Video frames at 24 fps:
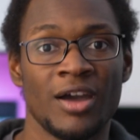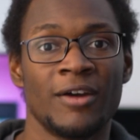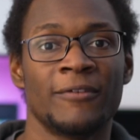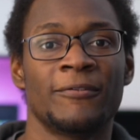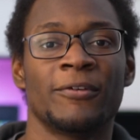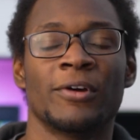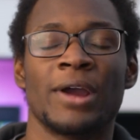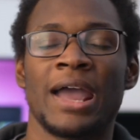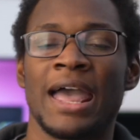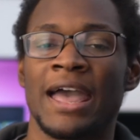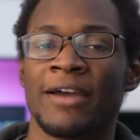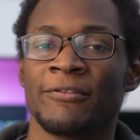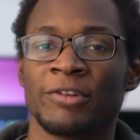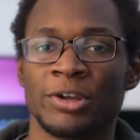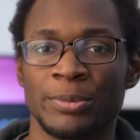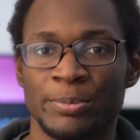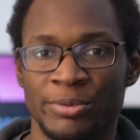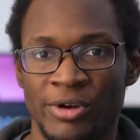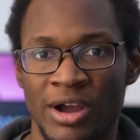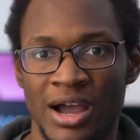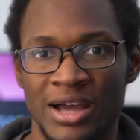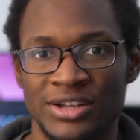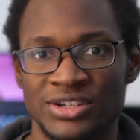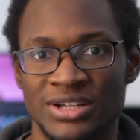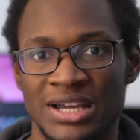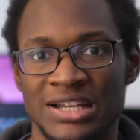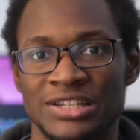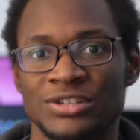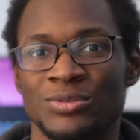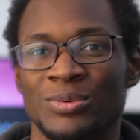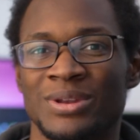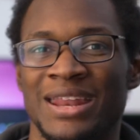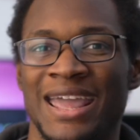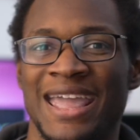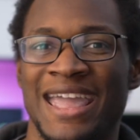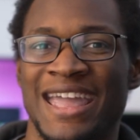for every project
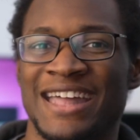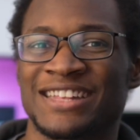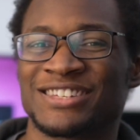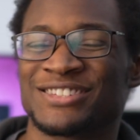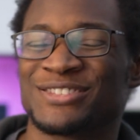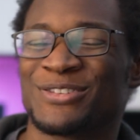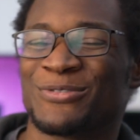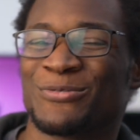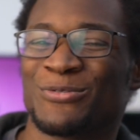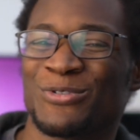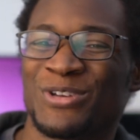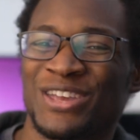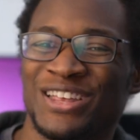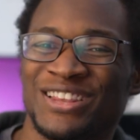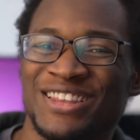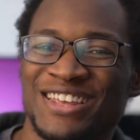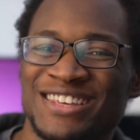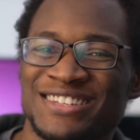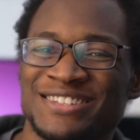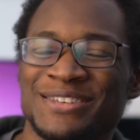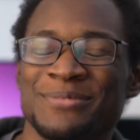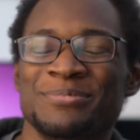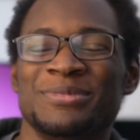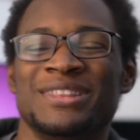to enhance the realism,